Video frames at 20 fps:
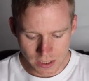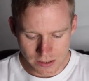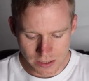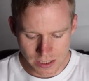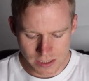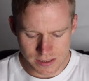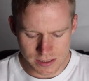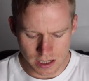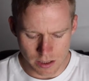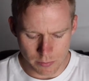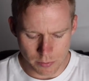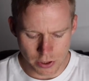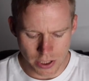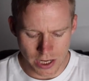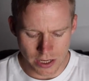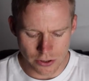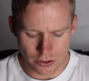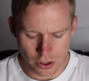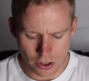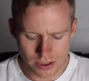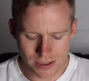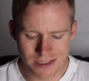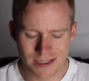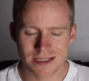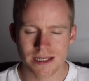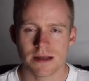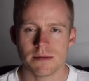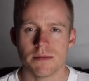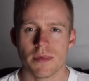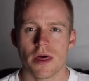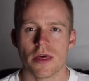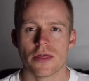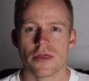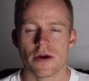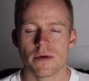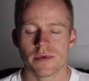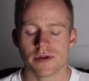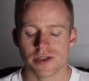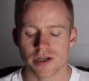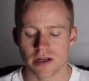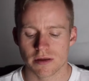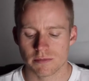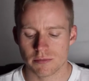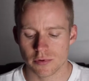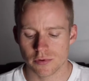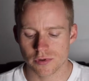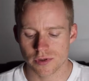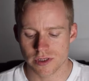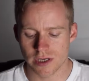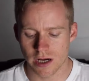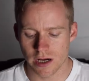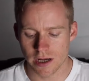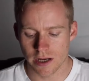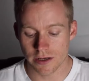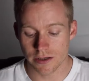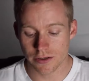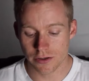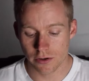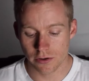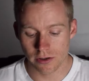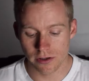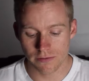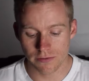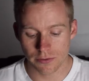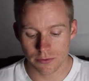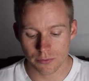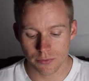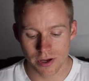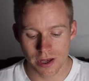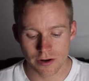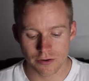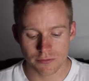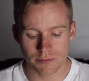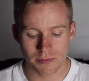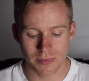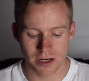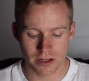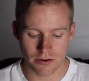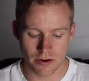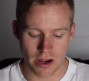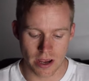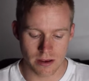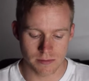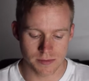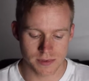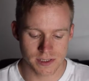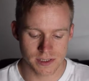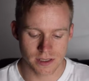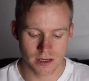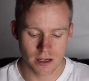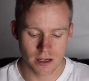Next up, we're going to have non-stim thermogenic booster at a total of 300 milligrams.